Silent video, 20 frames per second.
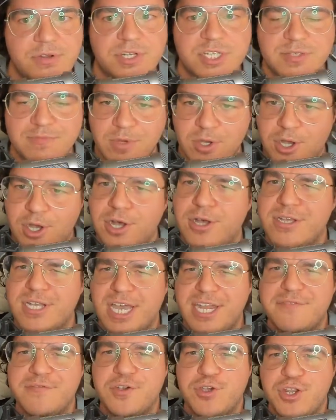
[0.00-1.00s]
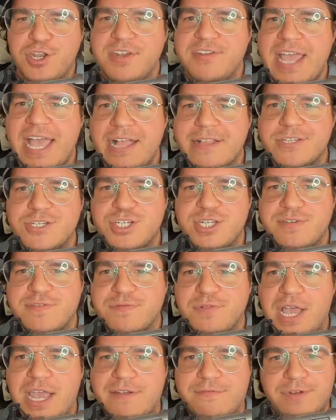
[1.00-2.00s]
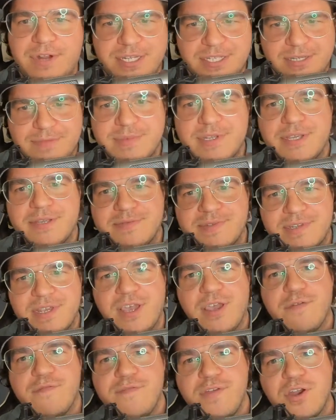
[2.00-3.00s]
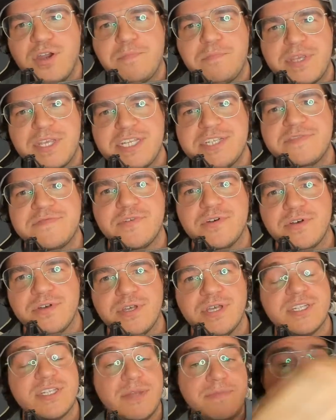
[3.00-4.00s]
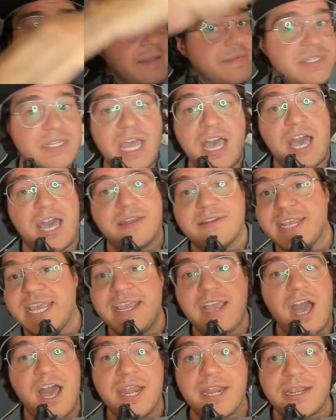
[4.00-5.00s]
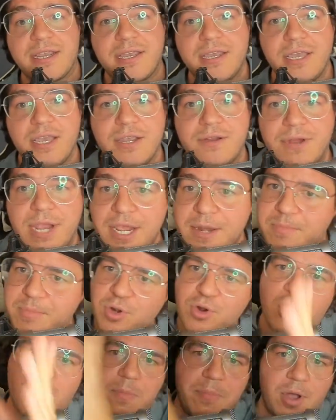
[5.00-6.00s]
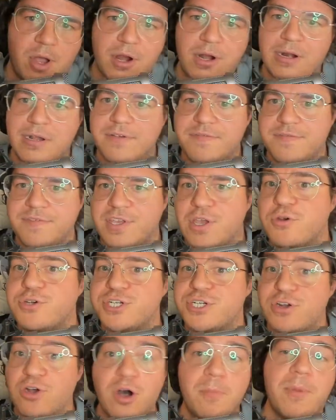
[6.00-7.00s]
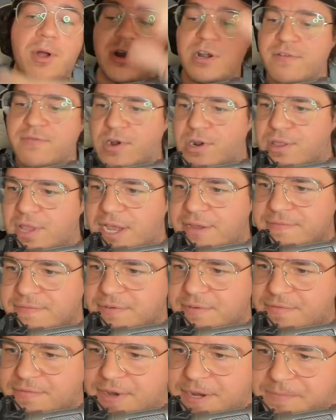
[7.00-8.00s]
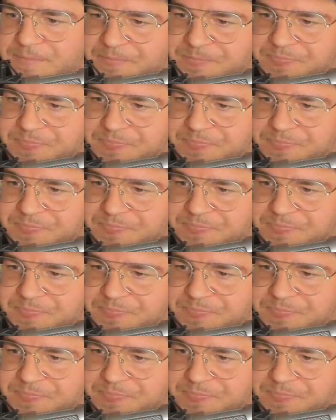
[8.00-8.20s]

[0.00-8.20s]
small. Kind of a good analogy of life, right? Sometimes very peaceful, sometimes not, chaotic, right? But all part of the ocean, all part of our life, right?